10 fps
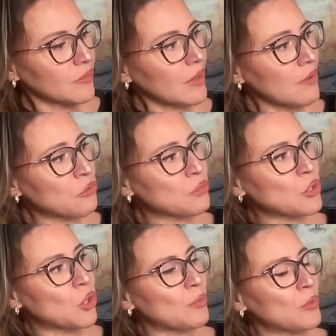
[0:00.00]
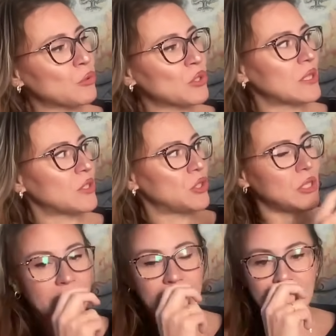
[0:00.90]
from Scorpio to
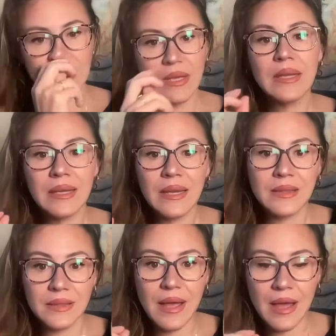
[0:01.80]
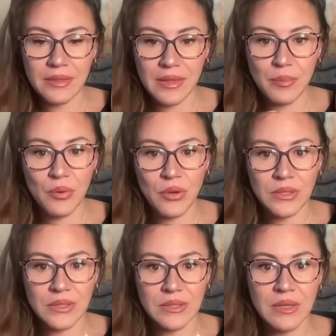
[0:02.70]
Sagittarius, Gandanta
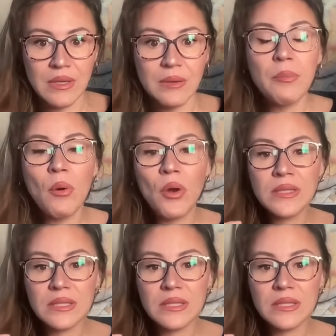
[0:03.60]
points